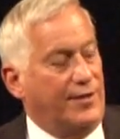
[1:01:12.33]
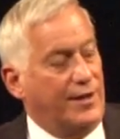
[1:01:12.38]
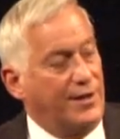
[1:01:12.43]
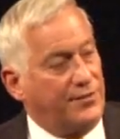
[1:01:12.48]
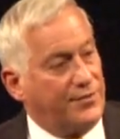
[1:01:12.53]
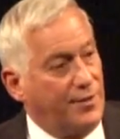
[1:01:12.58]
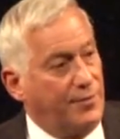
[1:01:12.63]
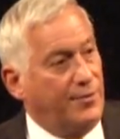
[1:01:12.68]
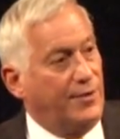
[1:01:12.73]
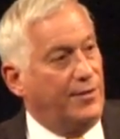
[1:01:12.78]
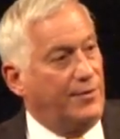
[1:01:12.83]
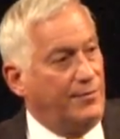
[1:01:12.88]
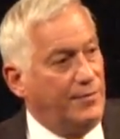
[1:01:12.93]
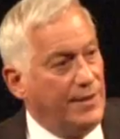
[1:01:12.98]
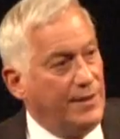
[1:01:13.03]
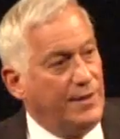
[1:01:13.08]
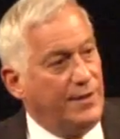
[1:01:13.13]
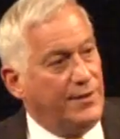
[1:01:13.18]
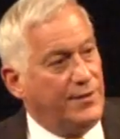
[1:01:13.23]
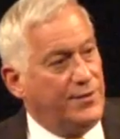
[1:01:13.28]
And I said, well,
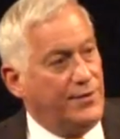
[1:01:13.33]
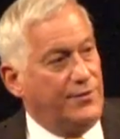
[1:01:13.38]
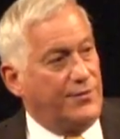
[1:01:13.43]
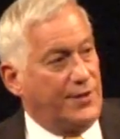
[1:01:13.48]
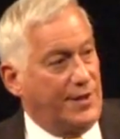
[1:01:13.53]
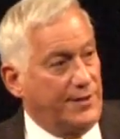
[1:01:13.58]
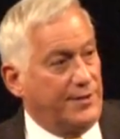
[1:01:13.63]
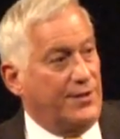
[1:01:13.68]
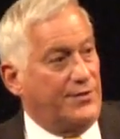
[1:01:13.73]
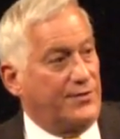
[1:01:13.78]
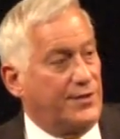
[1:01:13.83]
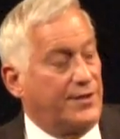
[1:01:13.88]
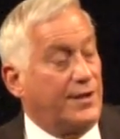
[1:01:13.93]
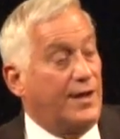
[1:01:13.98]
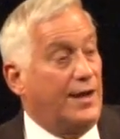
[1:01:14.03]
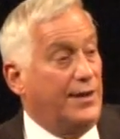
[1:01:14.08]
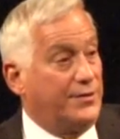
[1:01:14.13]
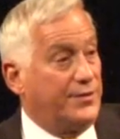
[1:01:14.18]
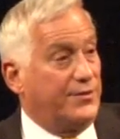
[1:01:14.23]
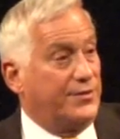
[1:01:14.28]
do you think there's a
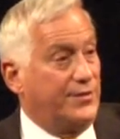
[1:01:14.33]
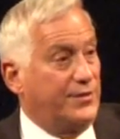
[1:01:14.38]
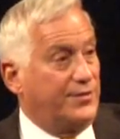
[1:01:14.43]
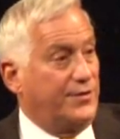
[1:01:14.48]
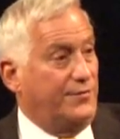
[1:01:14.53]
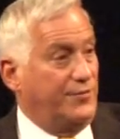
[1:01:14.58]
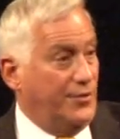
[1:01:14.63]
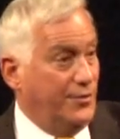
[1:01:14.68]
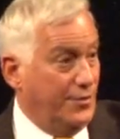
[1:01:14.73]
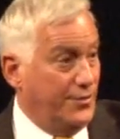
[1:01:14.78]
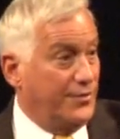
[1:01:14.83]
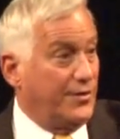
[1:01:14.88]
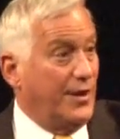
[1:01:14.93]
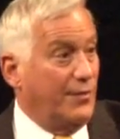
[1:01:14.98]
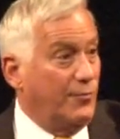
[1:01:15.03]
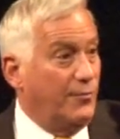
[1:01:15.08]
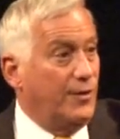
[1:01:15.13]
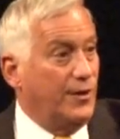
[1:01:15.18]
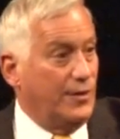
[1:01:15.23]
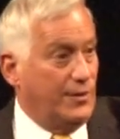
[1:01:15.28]
consciousness of yours
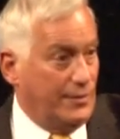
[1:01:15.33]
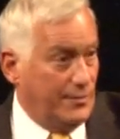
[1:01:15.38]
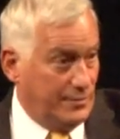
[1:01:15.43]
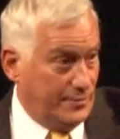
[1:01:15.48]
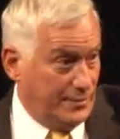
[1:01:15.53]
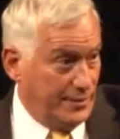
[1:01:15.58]
that will